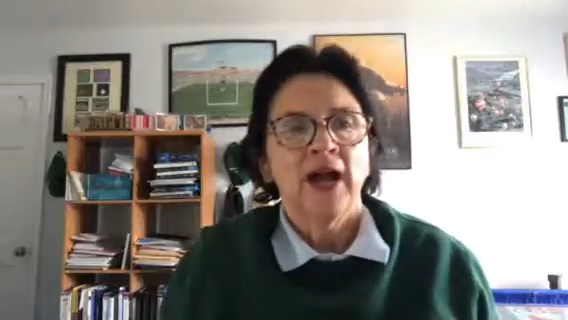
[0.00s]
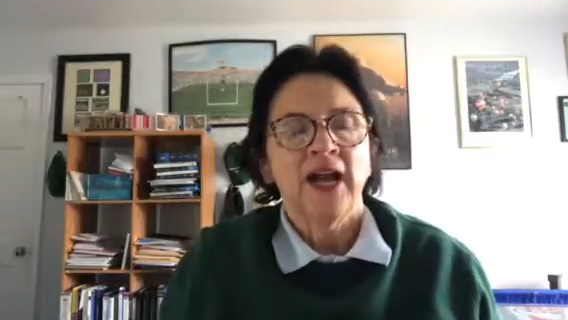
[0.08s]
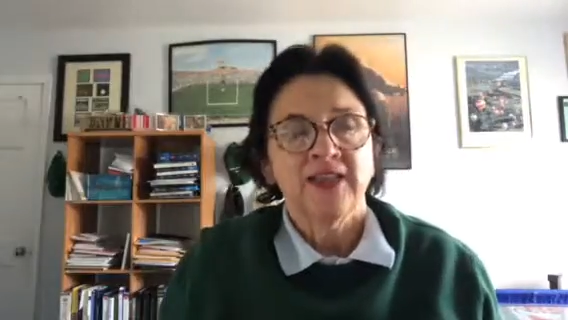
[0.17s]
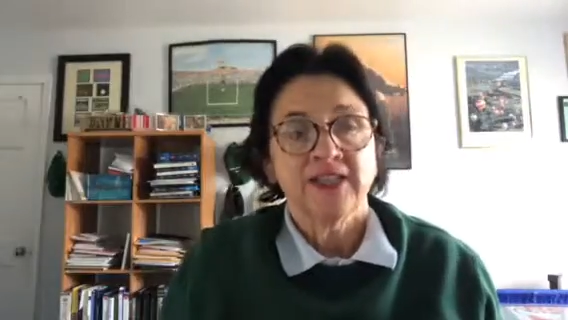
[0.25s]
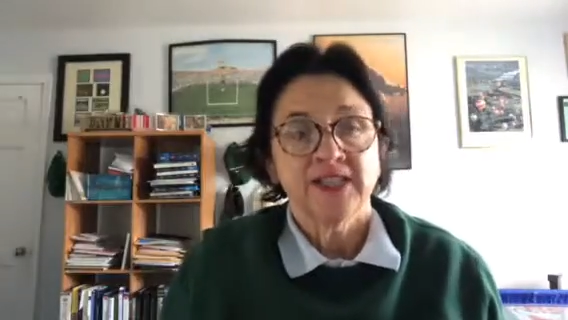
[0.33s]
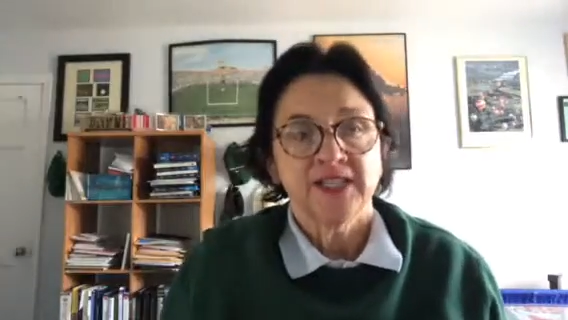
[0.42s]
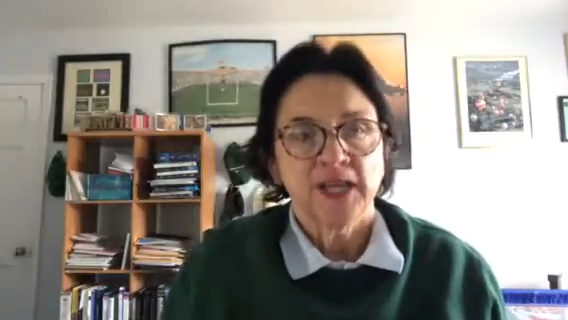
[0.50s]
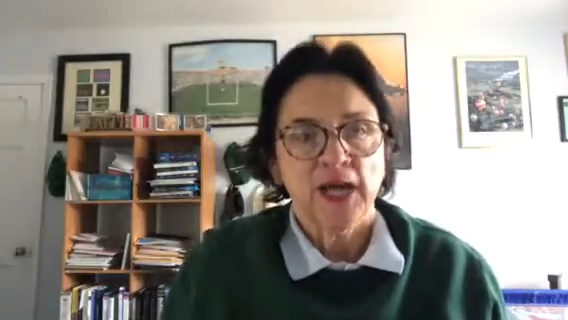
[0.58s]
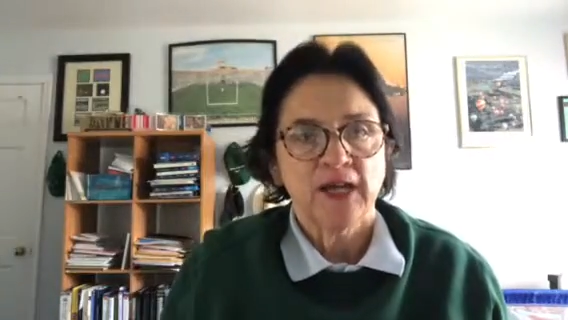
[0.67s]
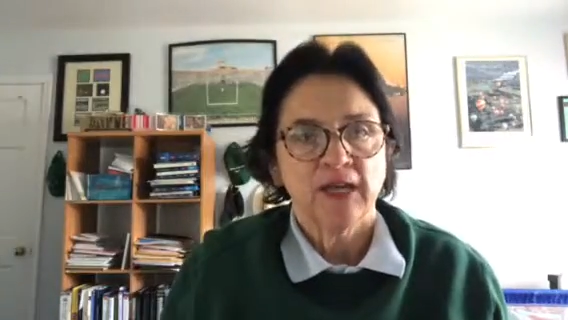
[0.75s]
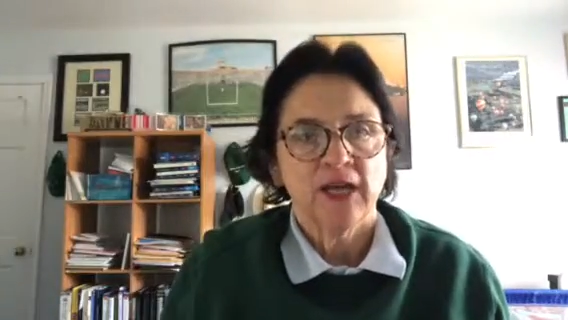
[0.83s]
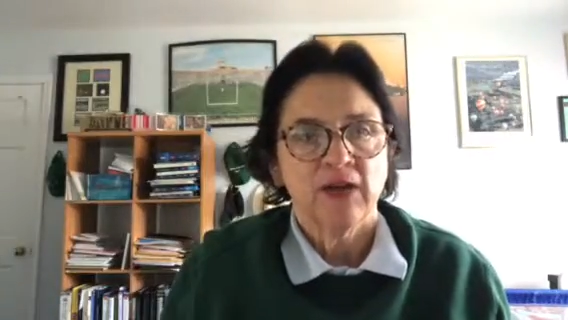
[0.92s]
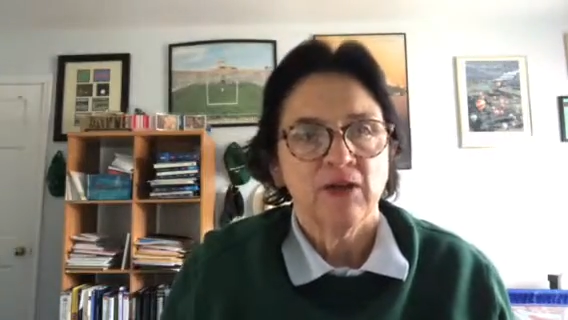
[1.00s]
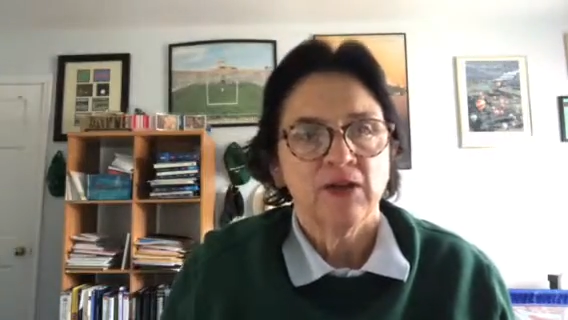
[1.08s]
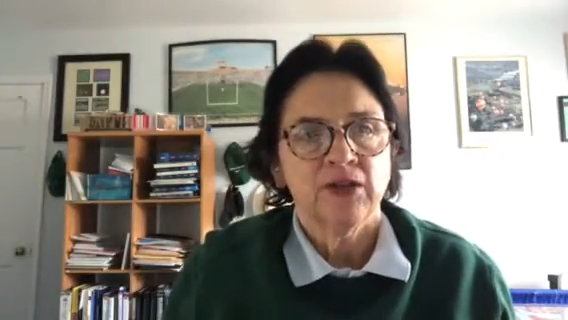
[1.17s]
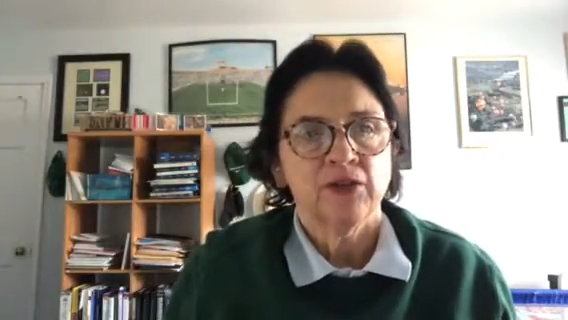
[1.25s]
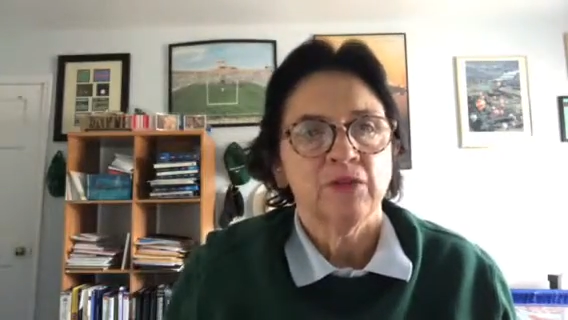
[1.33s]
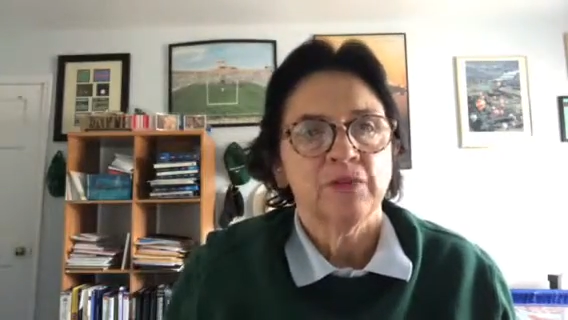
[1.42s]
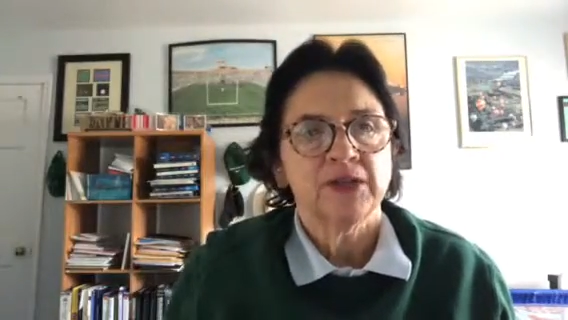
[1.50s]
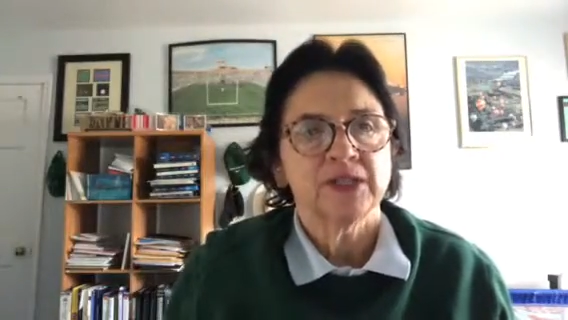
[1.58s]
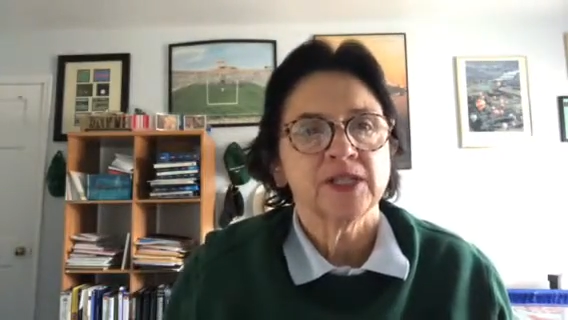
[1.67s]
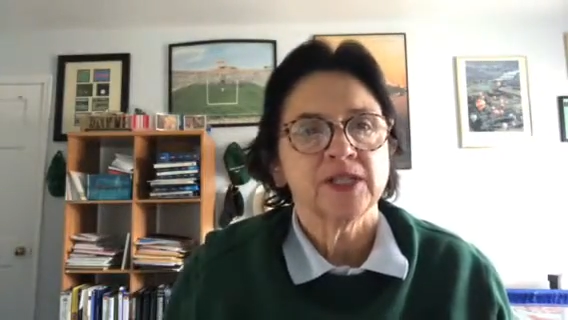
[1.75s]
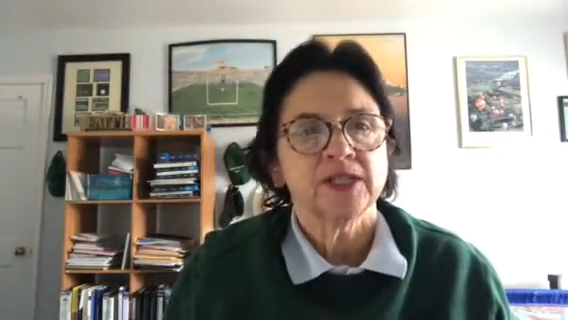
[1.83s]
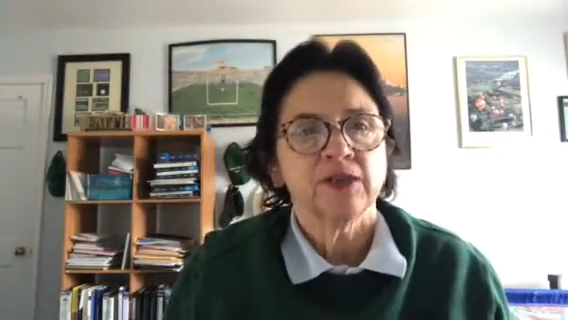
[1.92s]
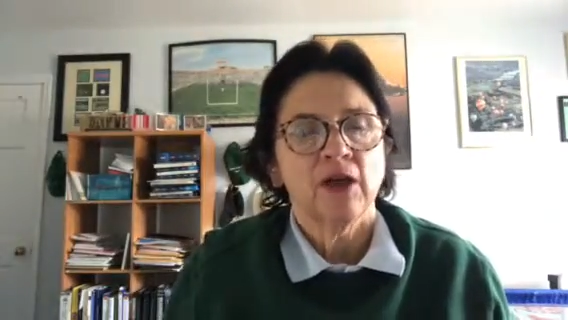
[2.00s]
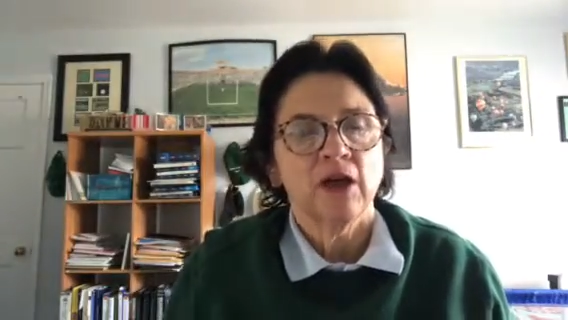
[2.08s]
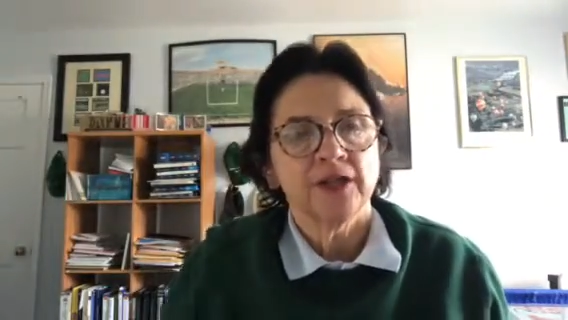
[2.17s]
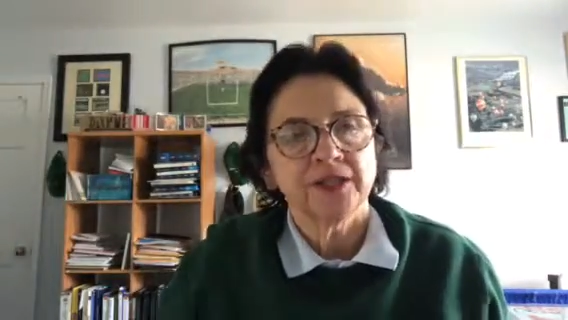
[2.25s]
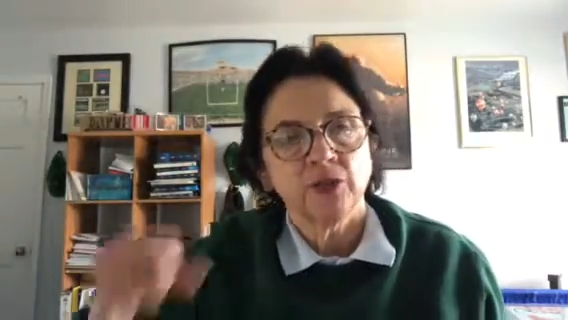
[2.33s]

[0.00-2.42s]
Hi, this is Connie Carey, your Business Law